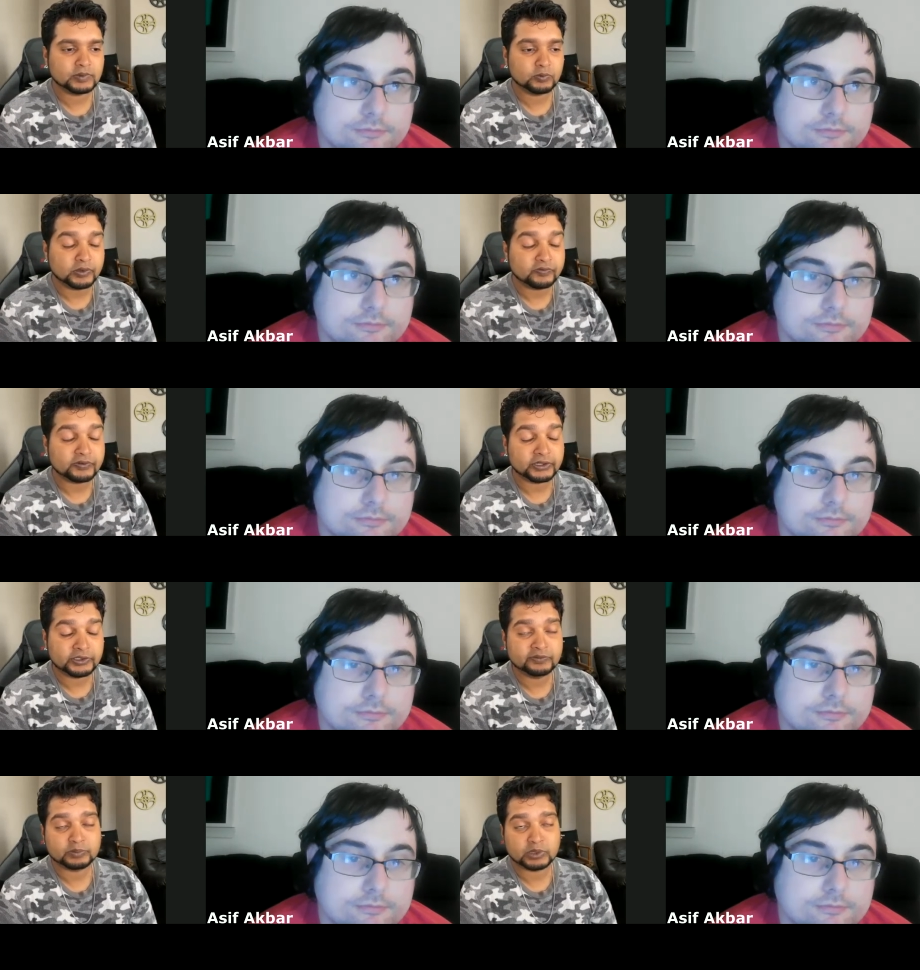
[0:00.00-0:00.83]
Speaker 1: we're
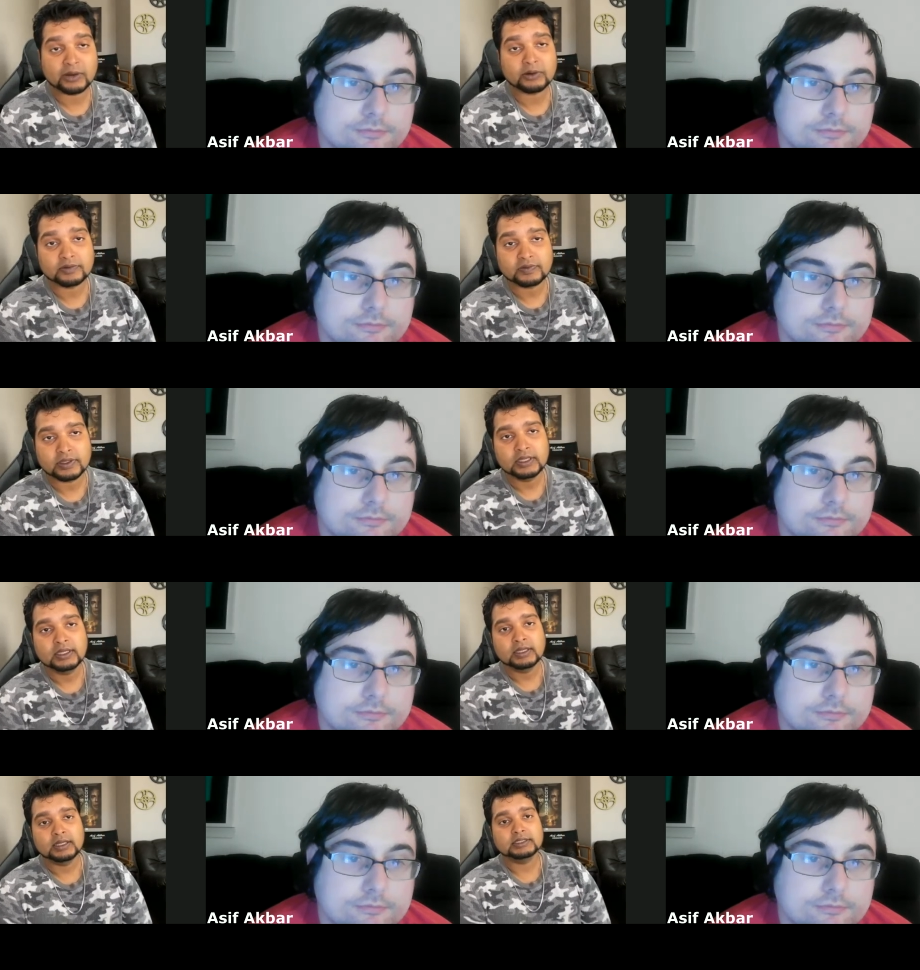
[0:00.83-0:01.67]
very proud of.
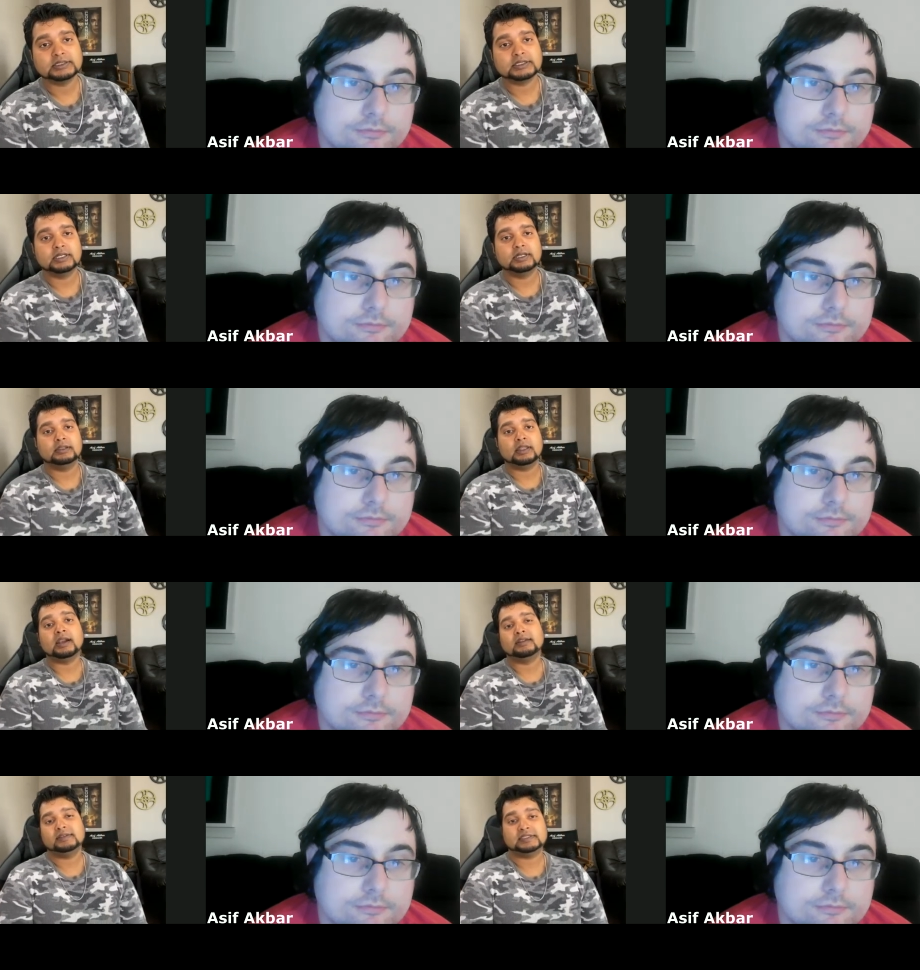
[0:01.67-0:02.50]
It's a
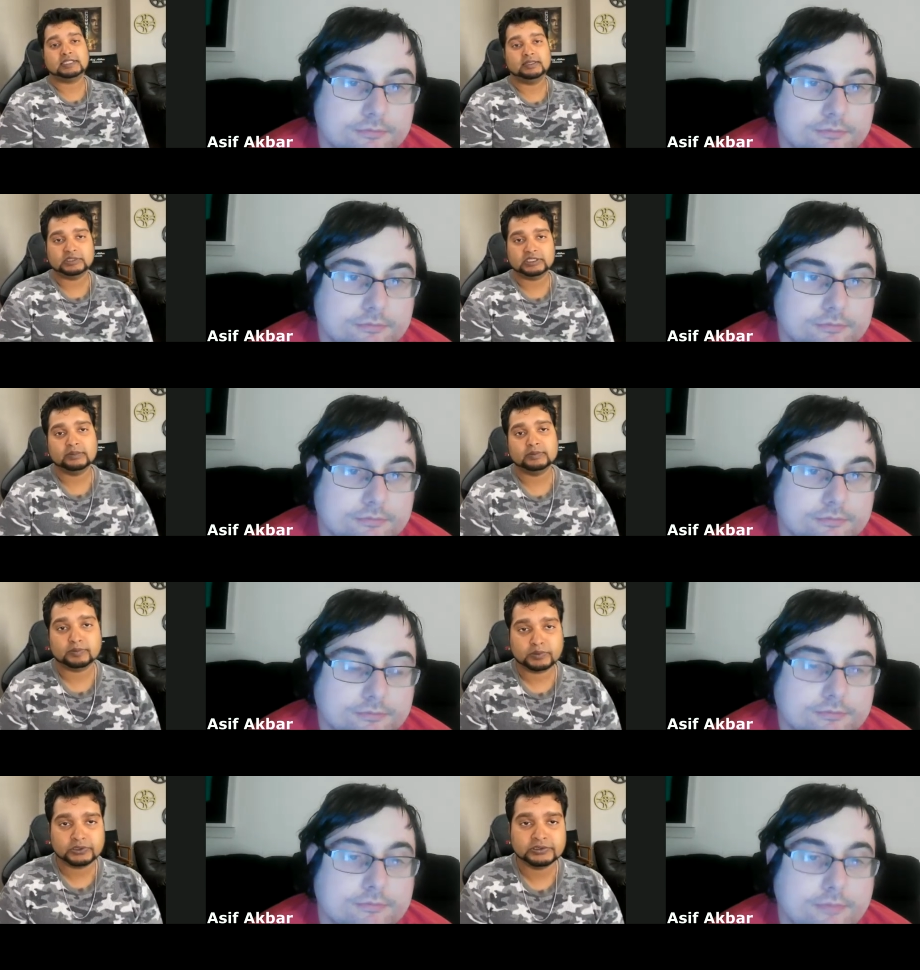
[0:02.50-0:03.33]
lot of the same team
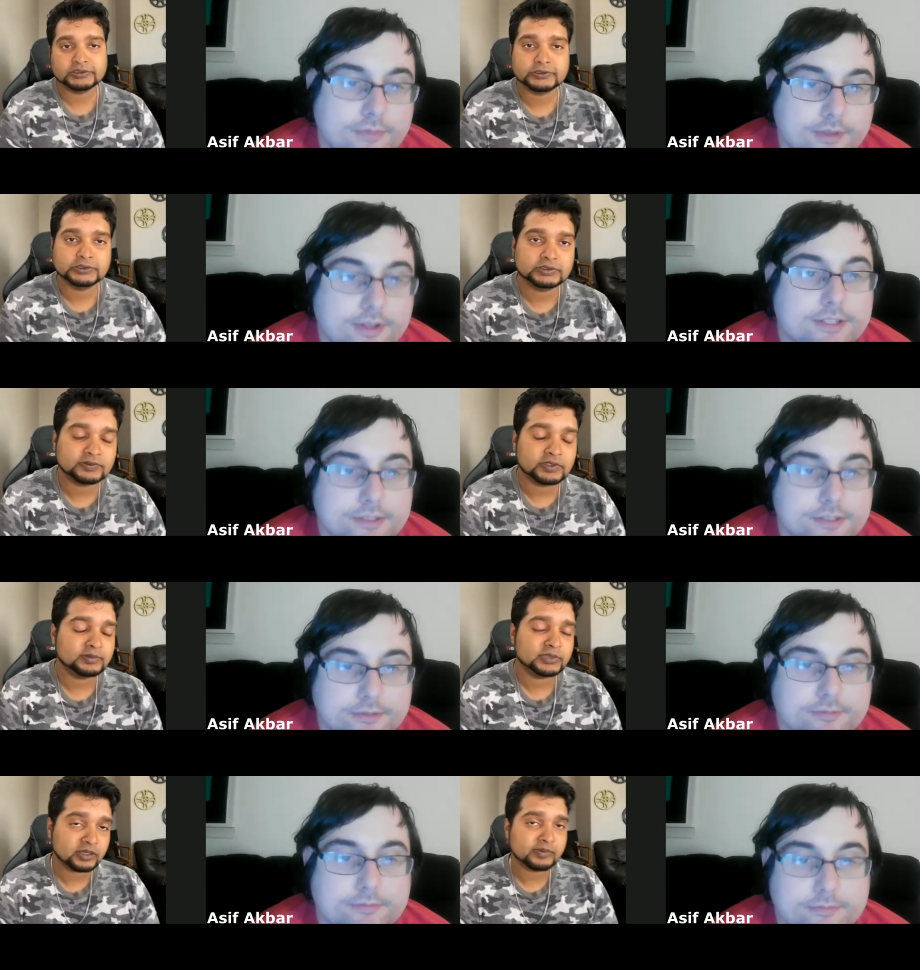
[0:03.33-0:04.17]
and producers
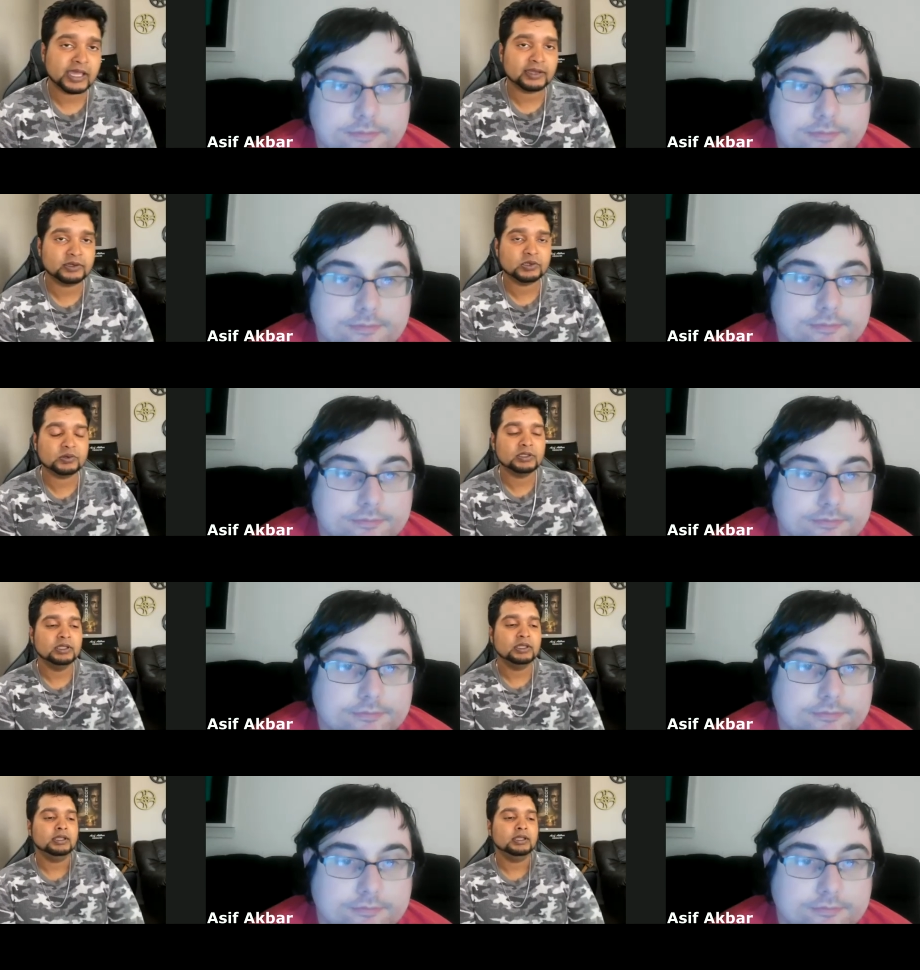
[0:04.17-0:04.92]
from The Commando.